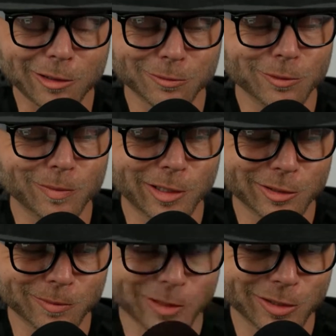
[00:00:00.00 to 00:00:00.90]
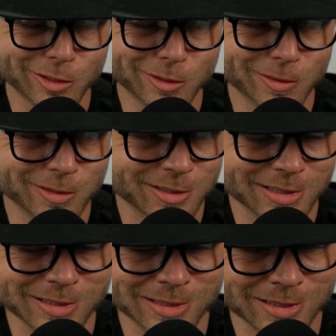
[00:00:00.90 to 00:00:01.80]
was really messing with it too.
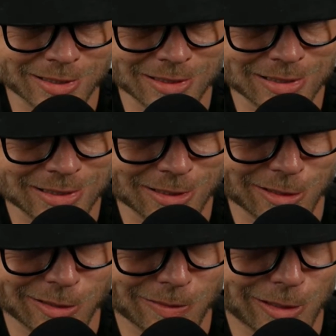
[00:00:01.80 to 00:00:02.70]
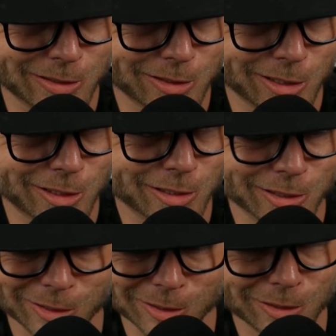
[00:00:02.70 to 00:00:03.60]
Let's see.
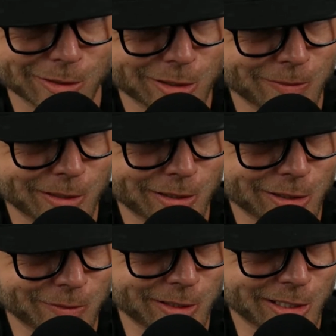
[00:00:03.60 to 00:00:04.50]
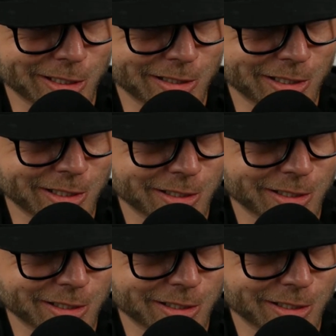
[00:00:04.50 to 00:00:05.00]
Do we get it in there?